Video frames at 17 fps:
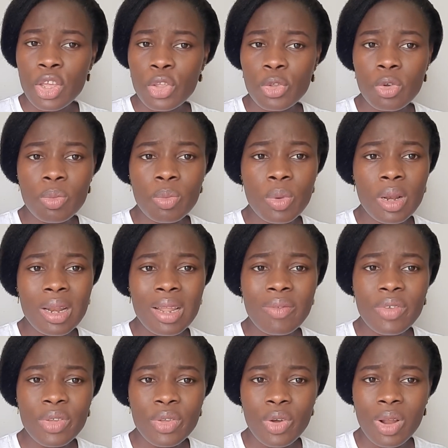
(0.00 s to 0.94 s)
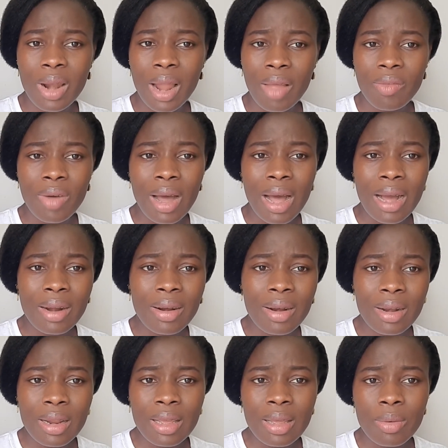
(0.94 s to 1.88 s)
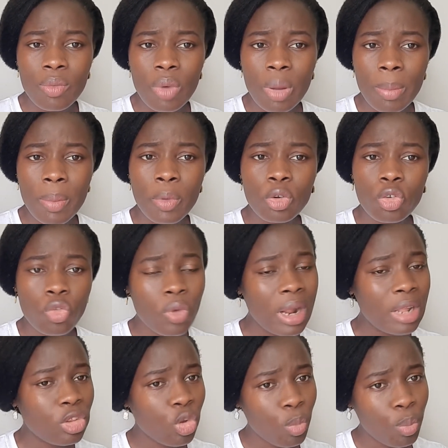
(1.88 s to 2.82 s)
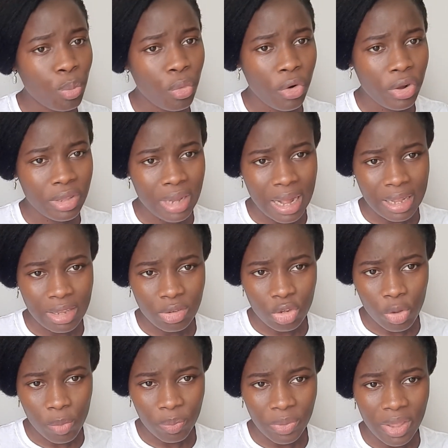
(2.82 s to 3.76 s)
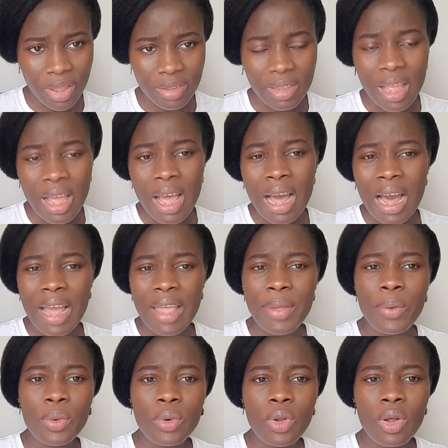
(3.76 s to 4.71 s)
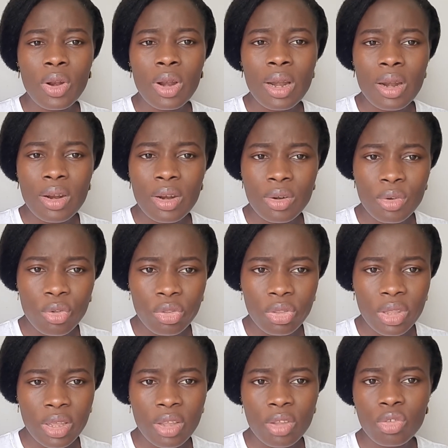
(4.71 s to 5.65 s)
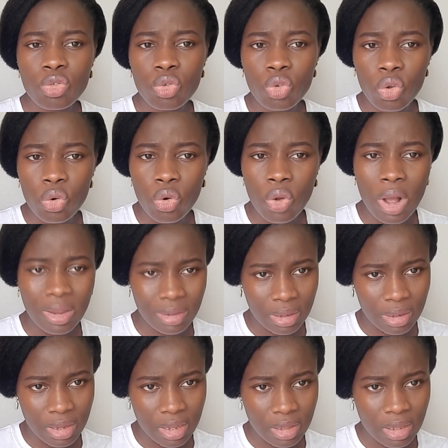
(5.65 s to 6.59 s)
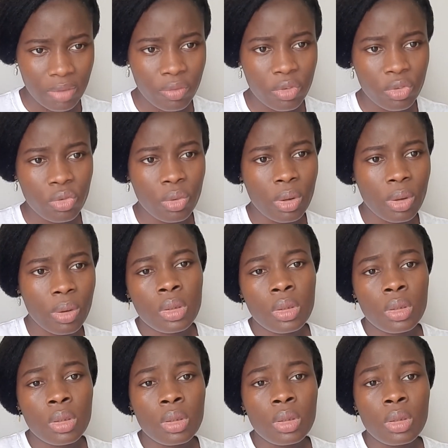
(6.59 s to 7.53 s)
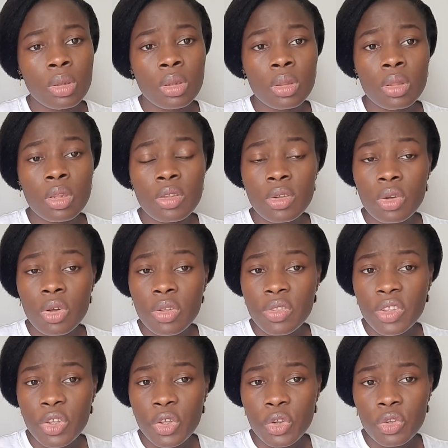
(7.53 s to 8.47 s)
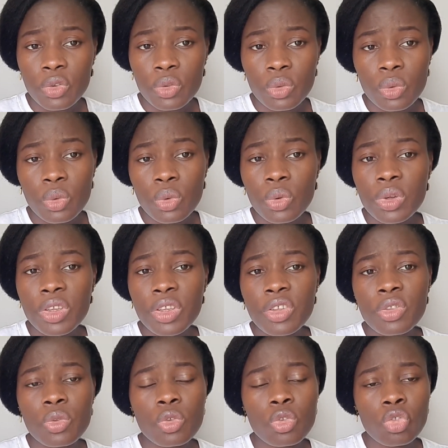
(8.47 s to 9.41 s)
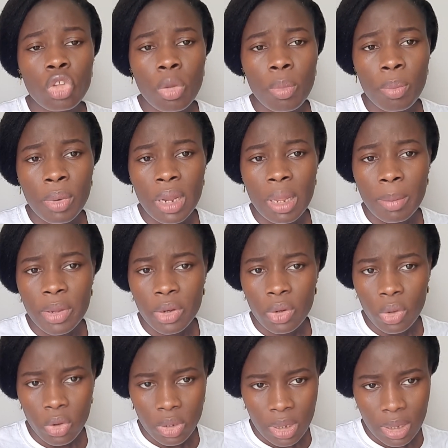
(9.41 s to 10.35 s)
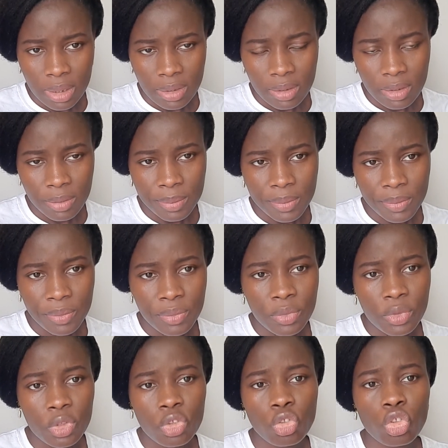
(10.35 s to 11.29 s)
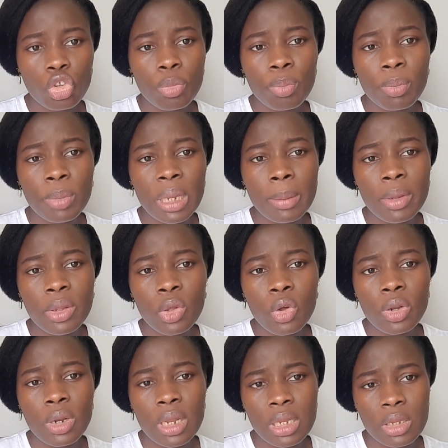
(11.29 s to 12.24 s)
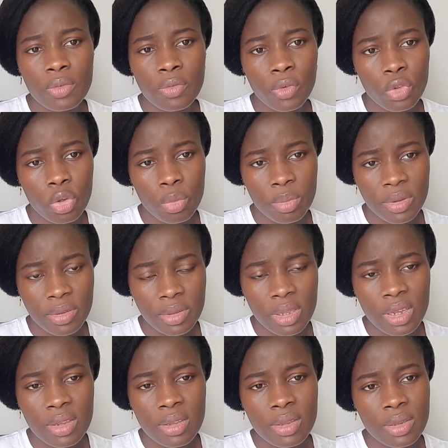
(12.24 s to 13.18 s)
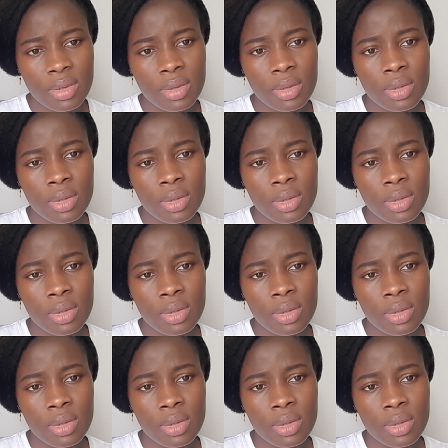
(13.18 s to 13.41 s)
You'll be living your life angrily when people try to point at something, and you will not learn new things to grow as an individual. The second thing you should do is to stop blaming others. Stop blaming others for your mistakes.